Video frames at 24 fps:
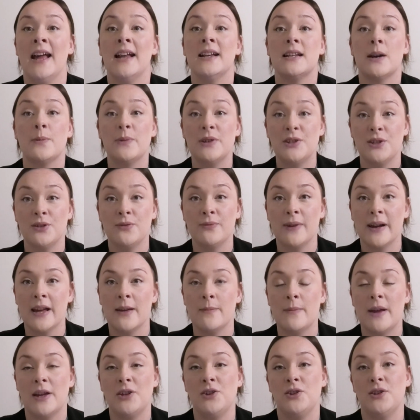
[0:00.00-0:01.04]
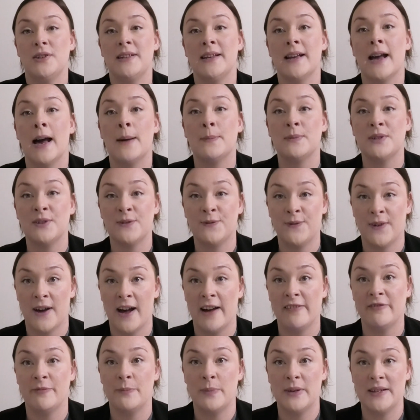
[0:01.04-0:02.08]
Now, we do recommend using up to
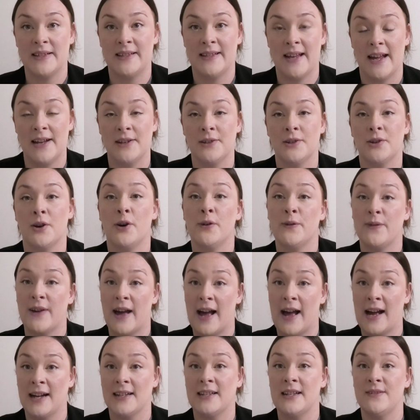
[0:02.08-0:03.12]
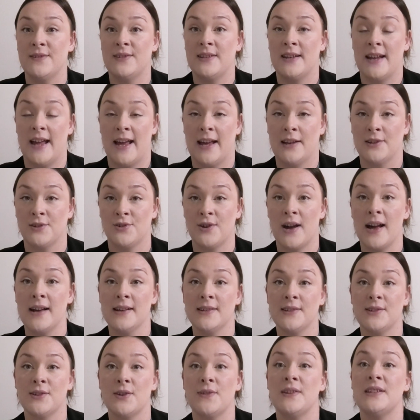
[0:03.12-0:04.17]
5% of actives and
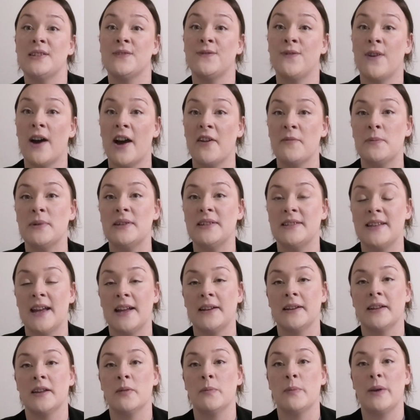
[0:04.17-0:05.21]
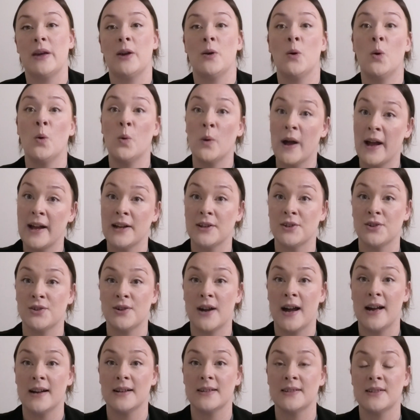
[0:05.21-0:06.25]
extracts. So this 5% can be all
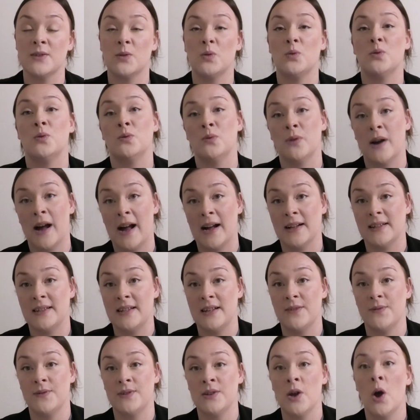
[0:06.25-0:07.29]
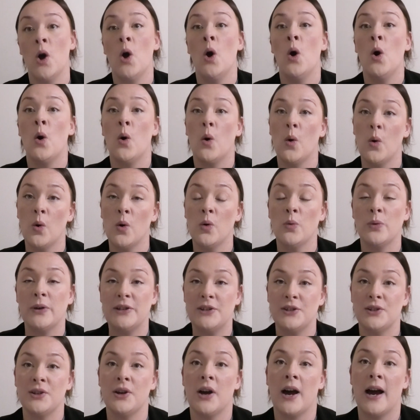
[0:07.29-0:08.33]
extracts or all actives, or we
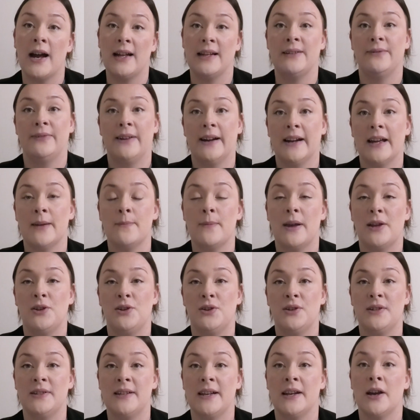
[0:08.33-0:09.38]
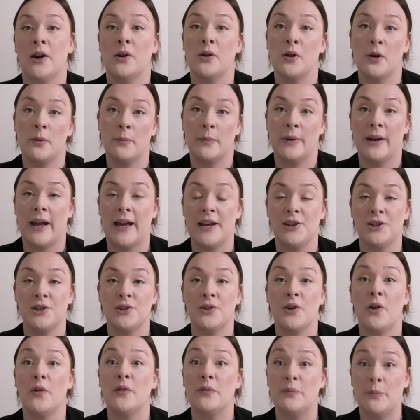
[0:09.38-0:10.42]
do highly recommend using a
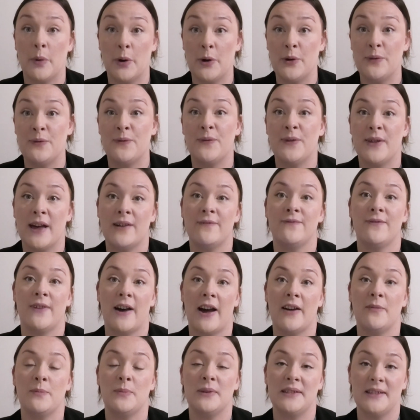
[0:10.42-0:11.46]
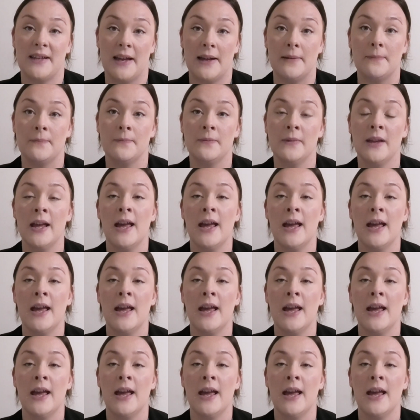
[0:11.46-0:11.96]
combination of both for that 5%.